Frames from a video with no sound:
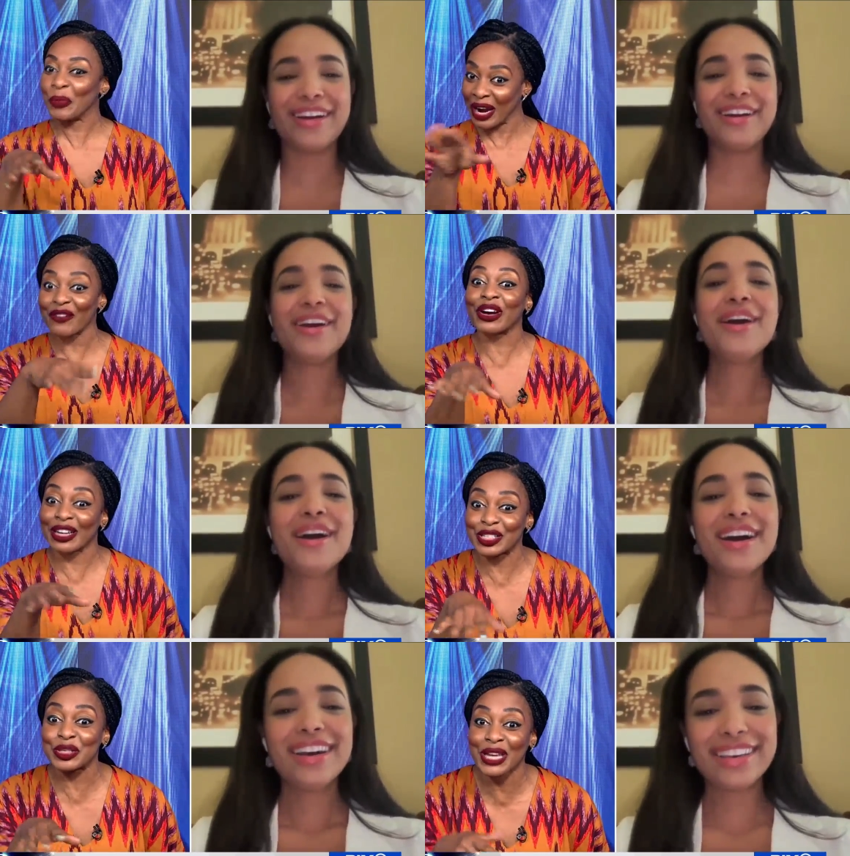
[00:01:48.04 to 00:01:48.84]
Speaker 1: wherever it
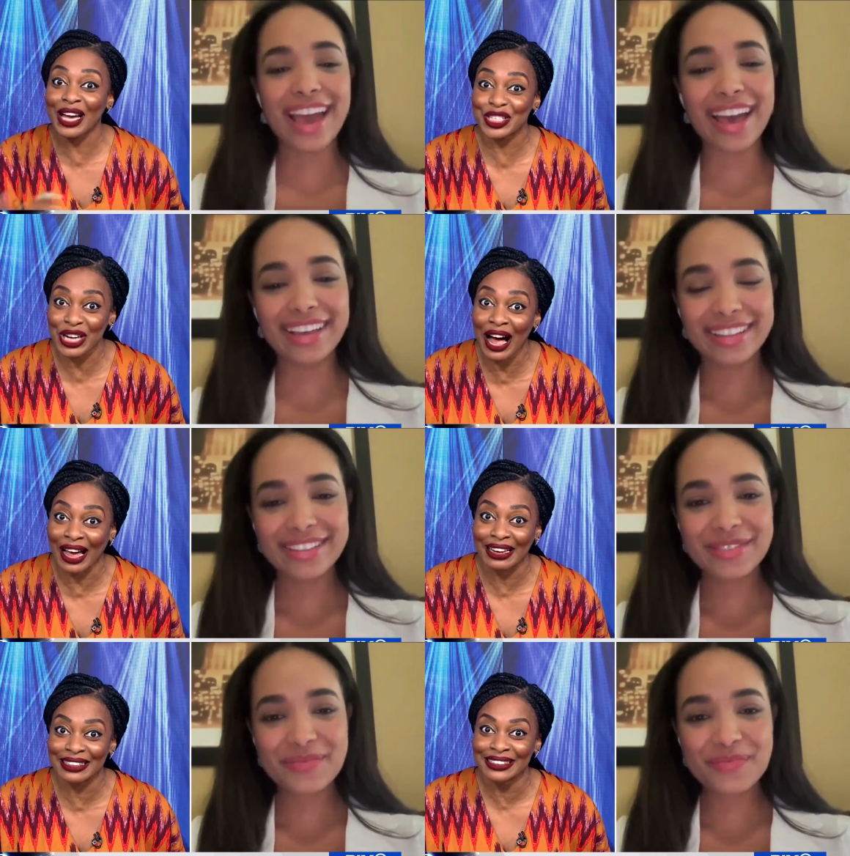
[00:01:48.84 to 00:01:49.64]
is, you guys yeah.
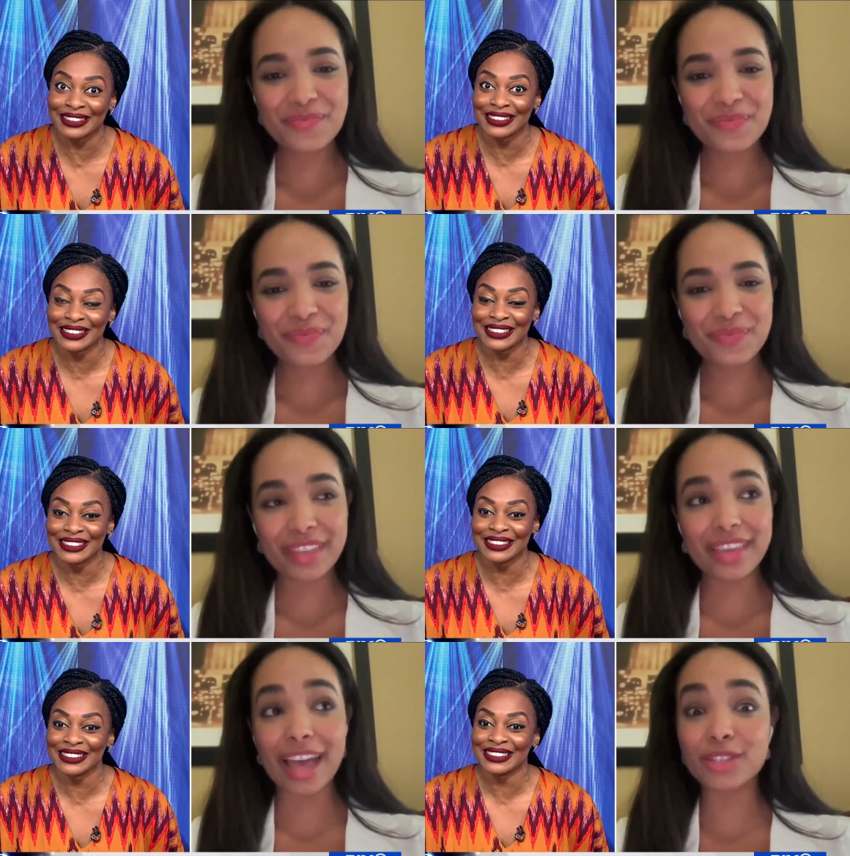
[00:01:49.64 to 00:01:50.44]
die.
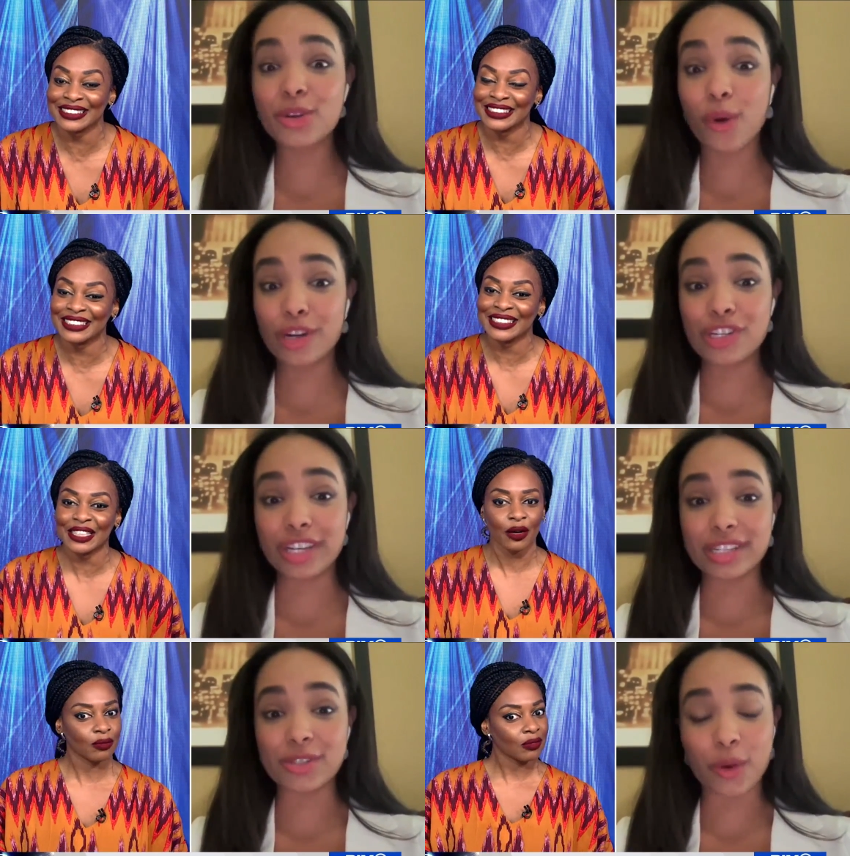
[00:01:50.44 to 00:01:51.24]
Speaker 2: Yeah, it's
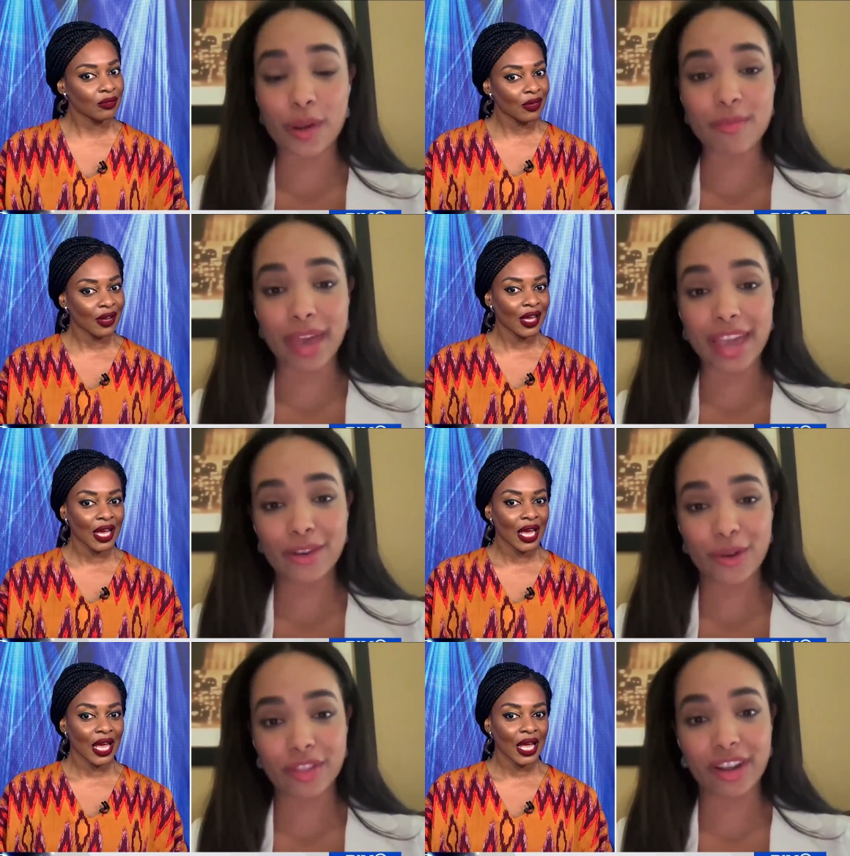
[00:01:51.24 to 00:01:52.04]
gorgeous. North
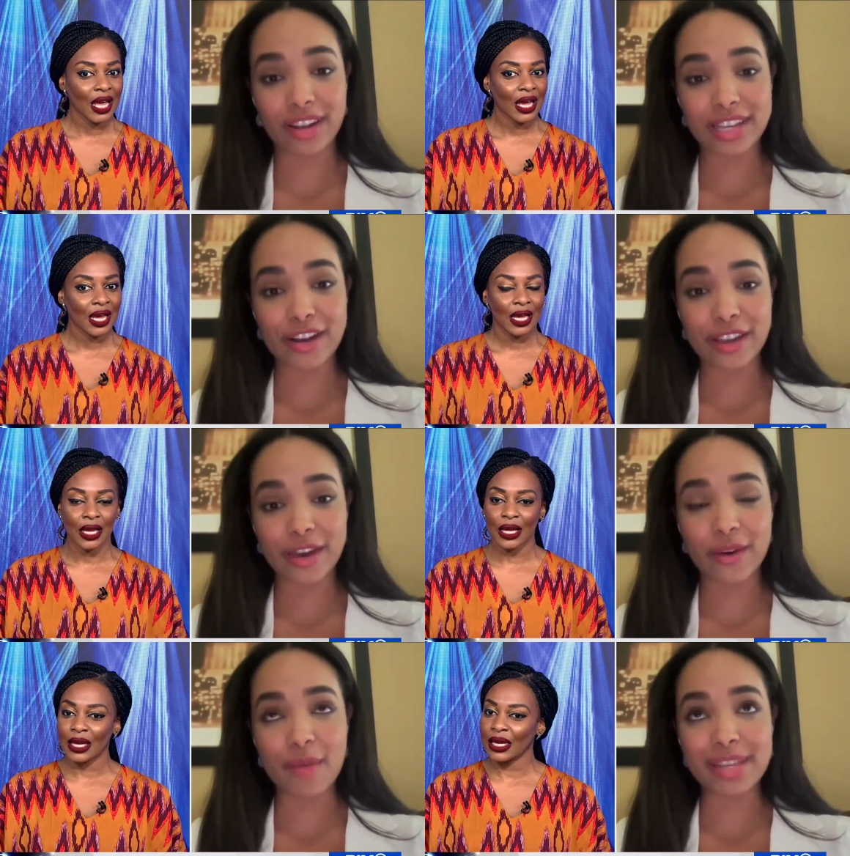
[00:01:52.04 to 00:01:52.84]
Bay, Northern
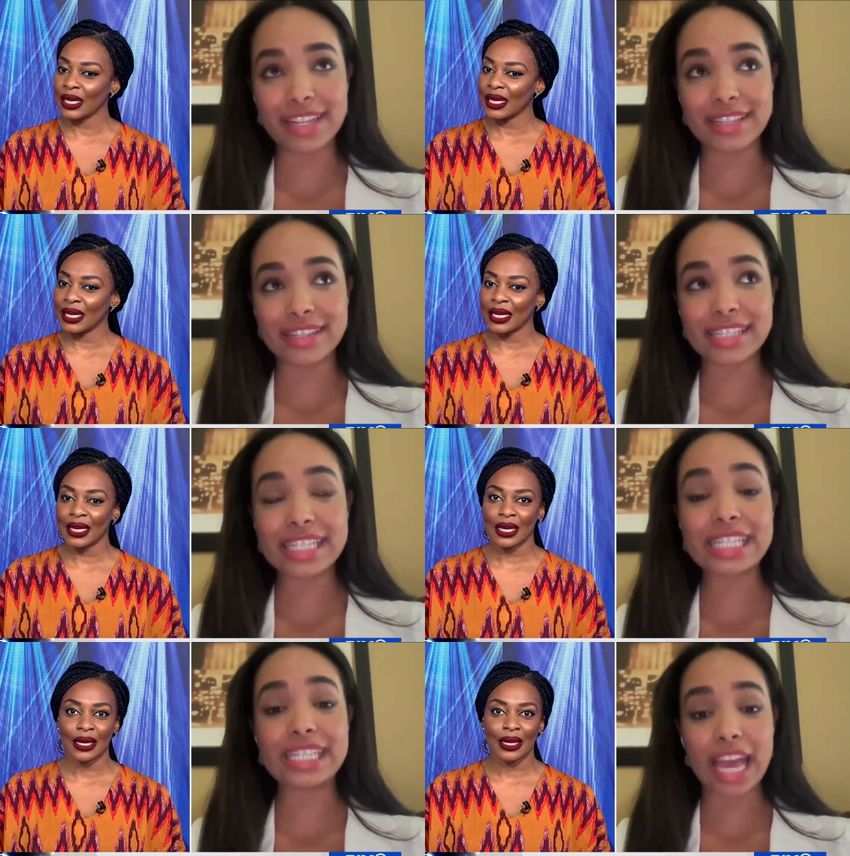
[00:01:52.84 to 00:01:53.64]
Ontario. I mean, it's
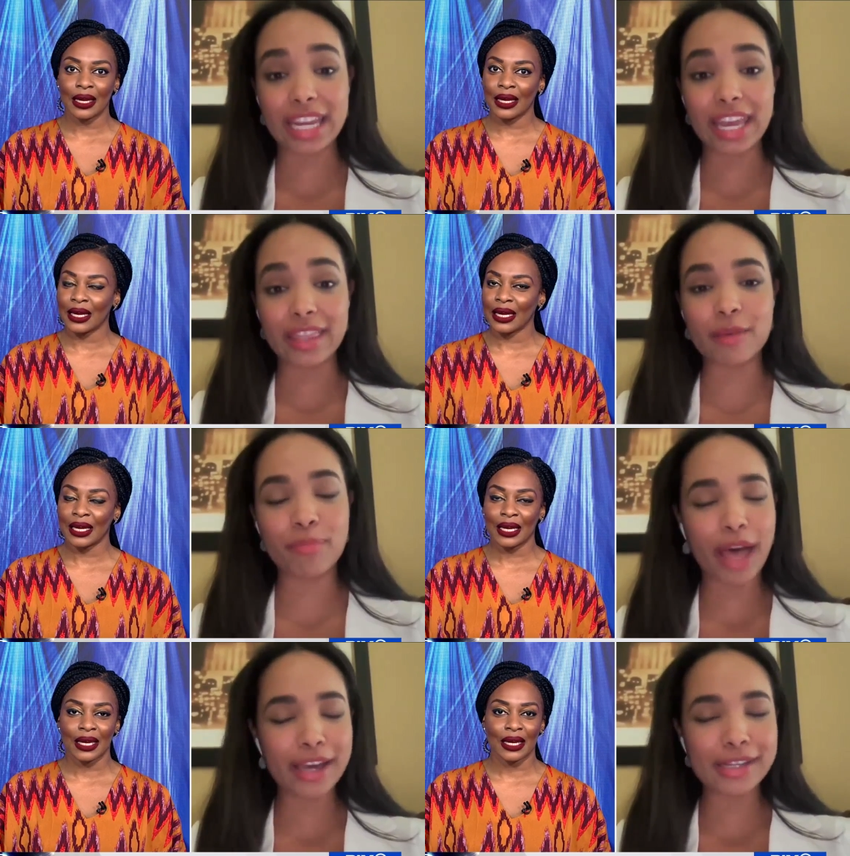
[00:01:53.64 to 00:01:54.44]
stunning. The
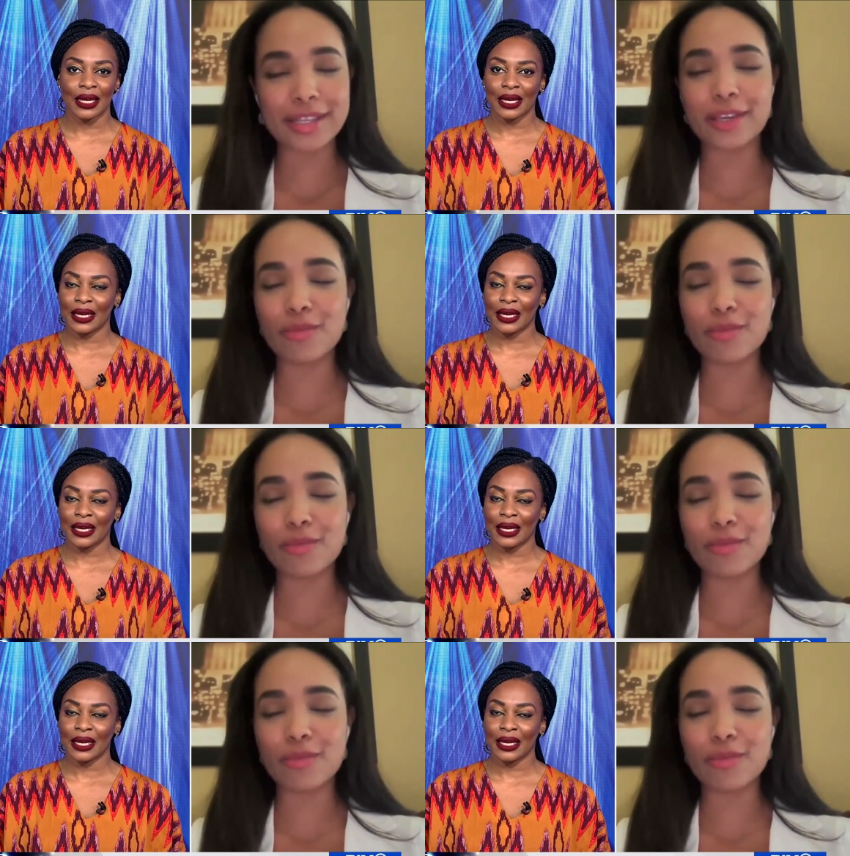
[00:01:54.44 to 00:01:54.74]
bugs, the